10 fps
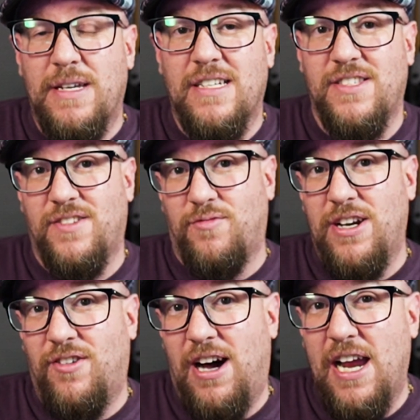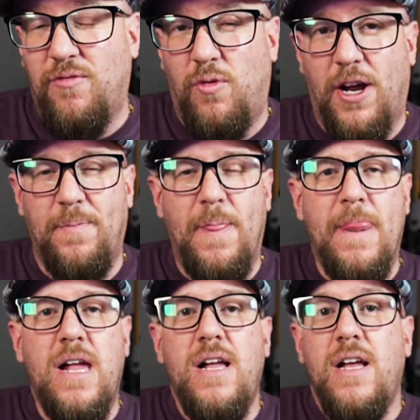because it's a real life one.
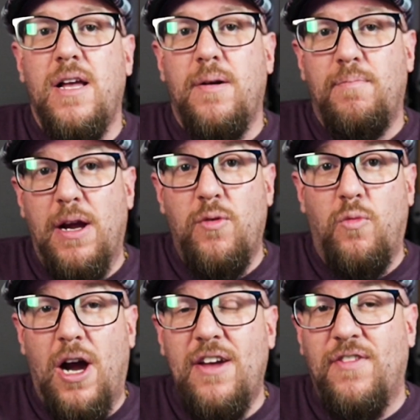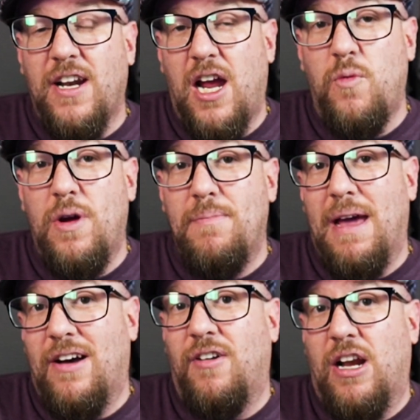My wife and I, we
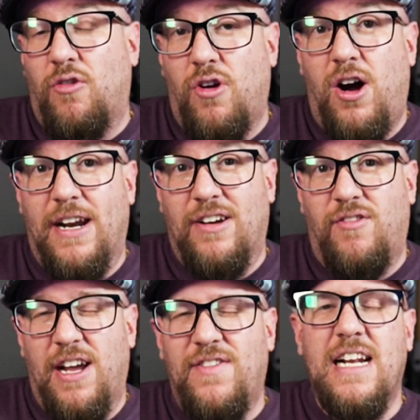met later on in life.